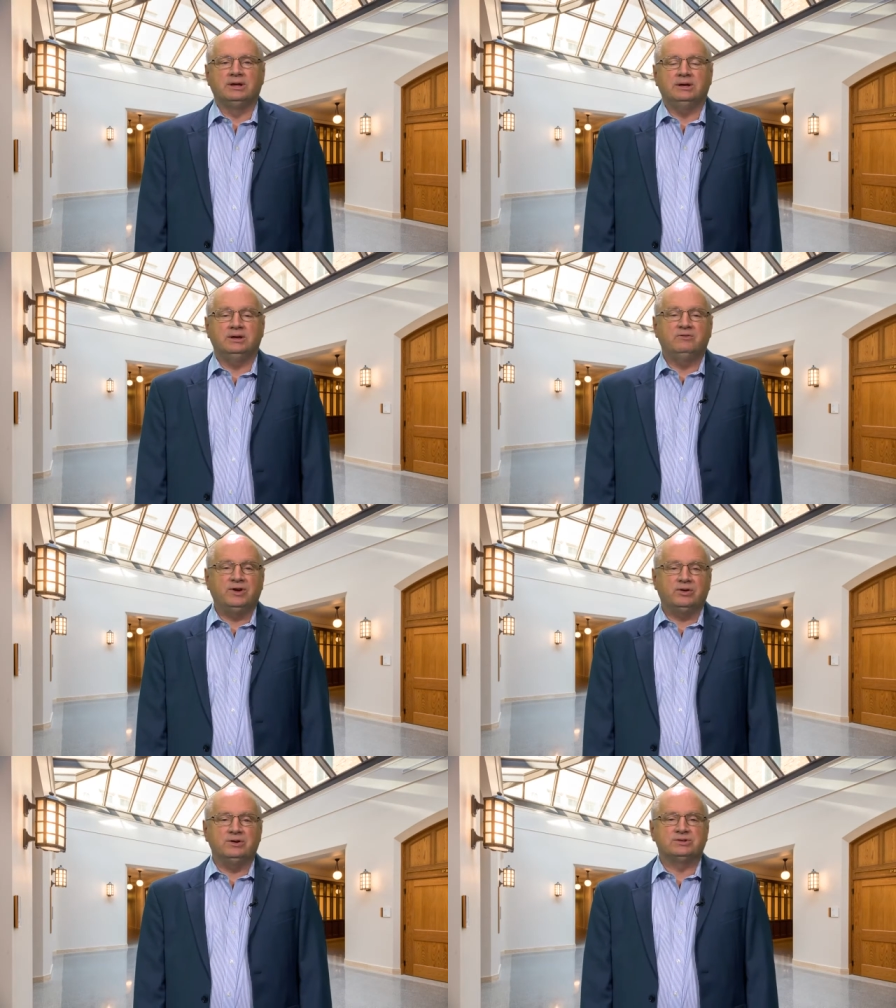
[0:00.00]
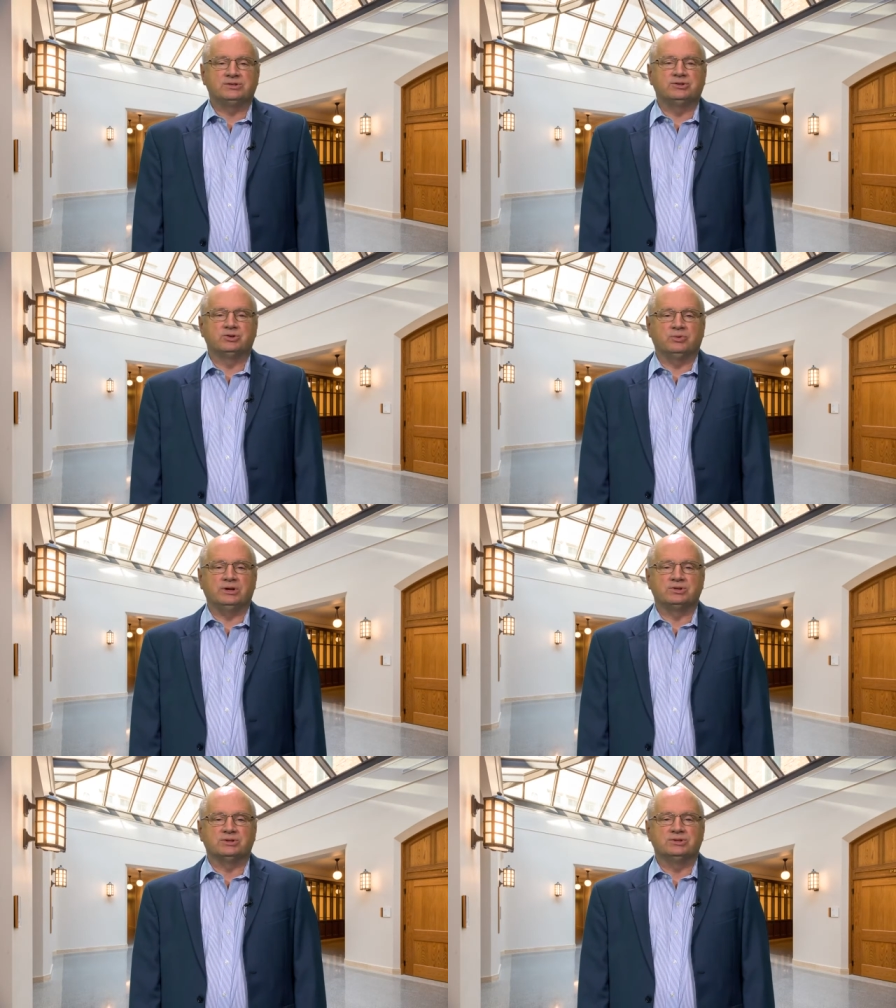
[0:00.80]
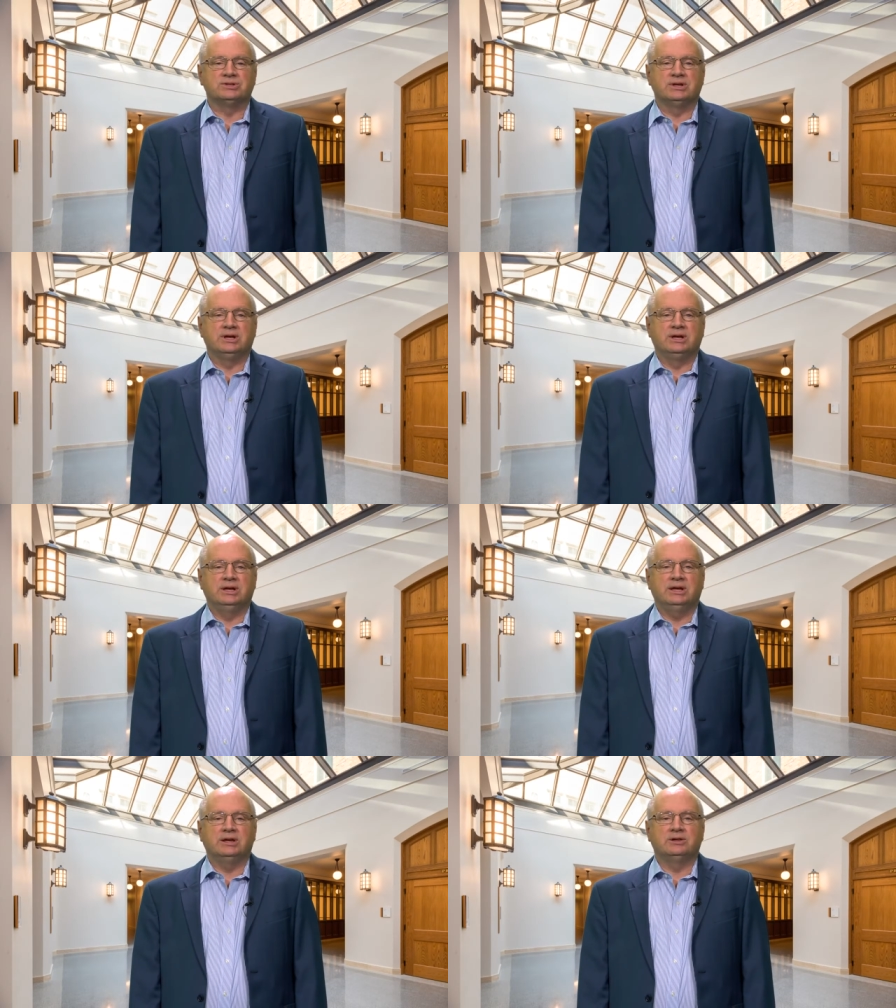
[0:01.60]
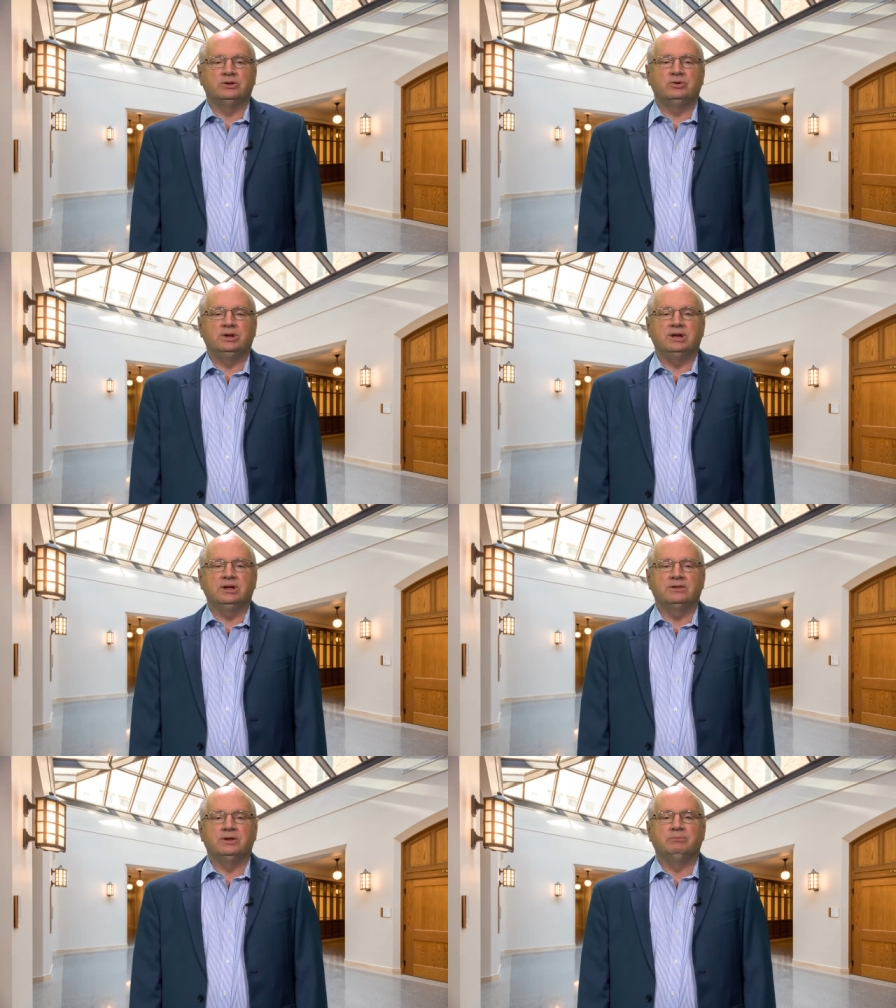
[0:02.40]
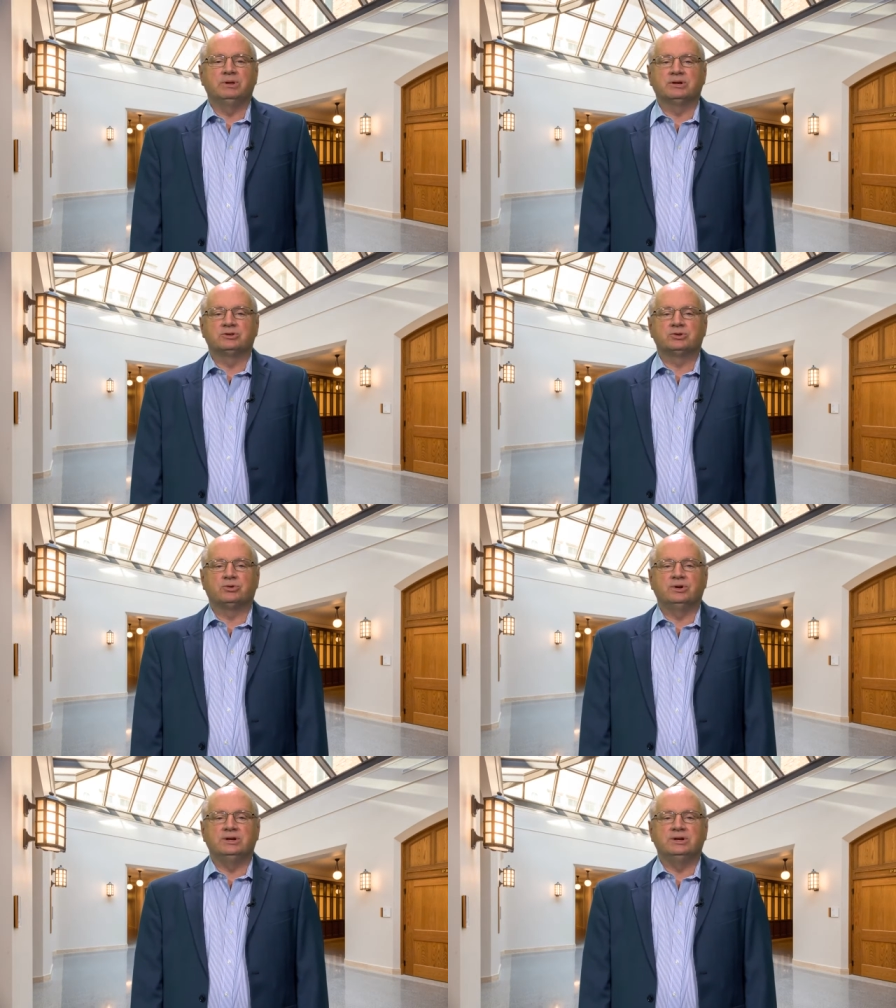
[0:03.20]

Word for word: in various situations, including the obligatory